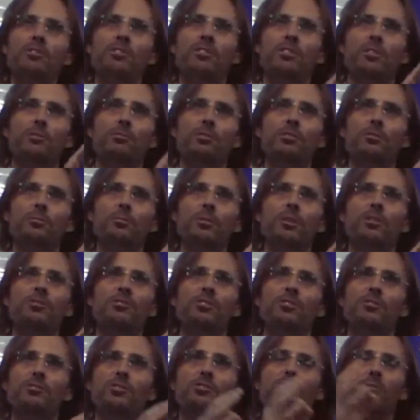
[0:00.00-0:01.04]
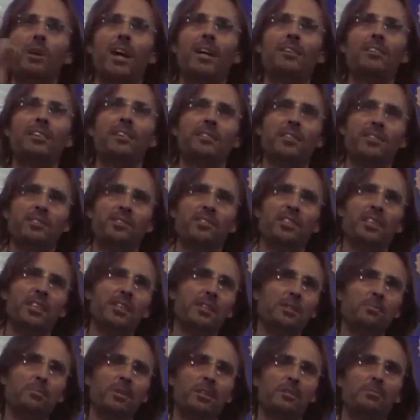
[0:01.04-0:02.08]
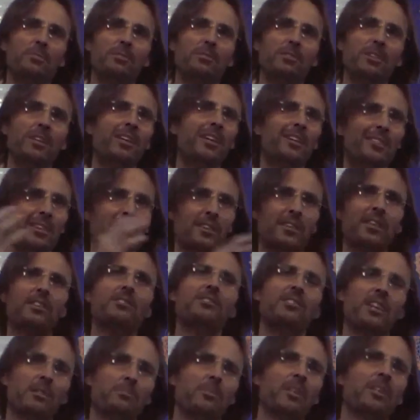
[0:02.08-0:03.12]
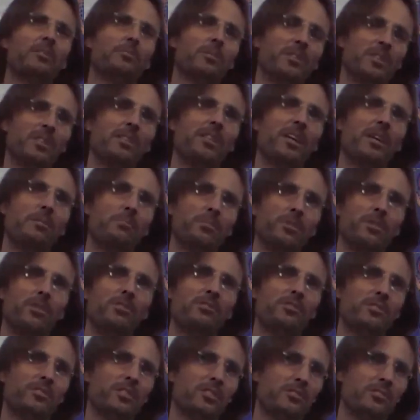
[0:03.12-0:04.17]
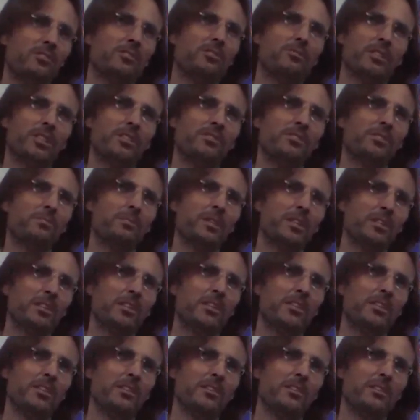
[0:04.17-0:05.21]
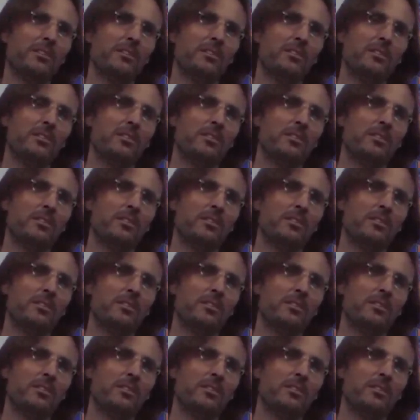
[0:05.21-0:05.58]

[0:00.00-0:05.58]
person, the original person, is attracting these needy people, then there's something within that person that still needs to be cleared.